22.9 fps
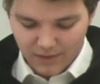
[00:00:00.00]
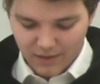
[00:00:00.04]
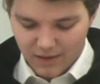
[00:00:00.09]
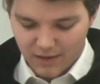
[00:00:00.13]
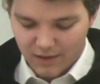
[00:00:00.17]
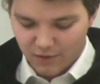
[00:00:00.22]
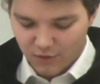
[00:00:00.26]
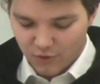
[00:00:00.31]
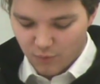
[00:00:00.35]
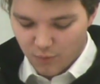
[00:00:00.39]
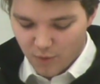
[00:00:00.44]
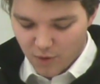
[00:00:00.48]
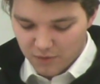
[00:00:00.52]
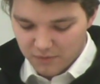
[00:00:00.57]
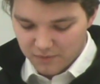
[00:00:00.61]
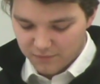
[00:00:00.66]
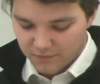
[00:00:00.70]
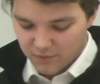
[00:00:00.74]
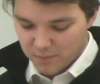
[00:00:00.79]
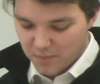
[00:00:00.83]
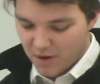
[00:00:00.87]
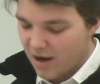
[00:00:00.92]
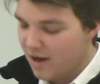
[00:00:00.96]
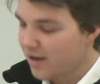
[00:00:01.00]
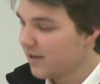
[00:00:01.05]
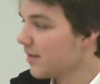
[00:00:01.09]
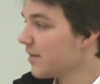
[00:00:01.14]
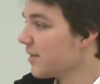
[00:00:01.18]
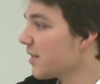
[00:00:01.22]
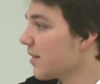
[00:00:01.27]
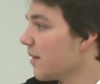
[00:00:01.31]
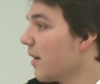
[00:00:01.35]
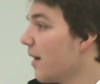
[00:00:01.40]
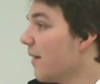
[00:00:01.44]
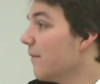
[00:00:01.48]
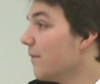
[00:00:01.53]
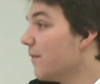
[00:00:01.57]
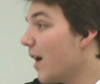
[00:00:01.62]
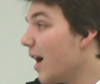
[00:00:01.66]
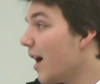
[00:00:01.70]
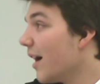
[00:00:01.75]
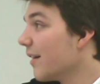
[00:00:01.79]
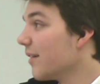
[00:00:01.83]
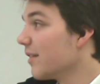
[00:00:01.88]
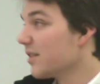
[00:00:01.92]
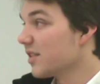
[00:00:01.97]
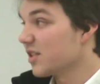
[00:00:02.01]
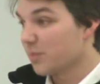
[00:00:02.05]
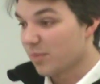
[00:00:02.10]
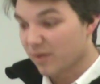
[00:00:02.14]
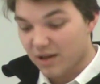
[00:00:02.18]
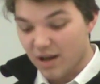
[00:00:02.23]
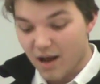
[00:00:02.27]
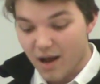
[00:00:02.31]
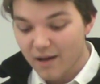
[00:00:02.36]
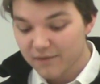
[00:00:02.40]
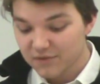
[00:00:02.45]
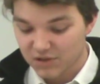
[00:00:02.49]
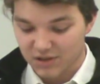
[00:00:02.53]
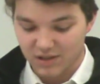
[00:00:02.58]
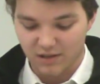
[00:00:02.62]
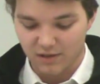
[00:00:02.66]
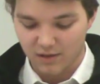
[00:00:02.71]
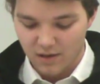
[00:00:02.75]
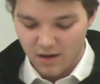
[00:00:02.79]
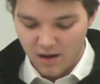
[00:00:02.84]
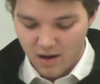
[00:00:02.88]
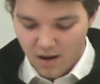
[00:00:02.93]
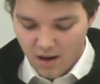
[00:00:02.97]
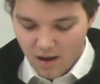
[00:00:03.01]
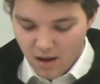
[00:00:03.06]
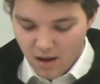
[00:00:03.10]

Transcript: in a quote from Hans von Spakovsky,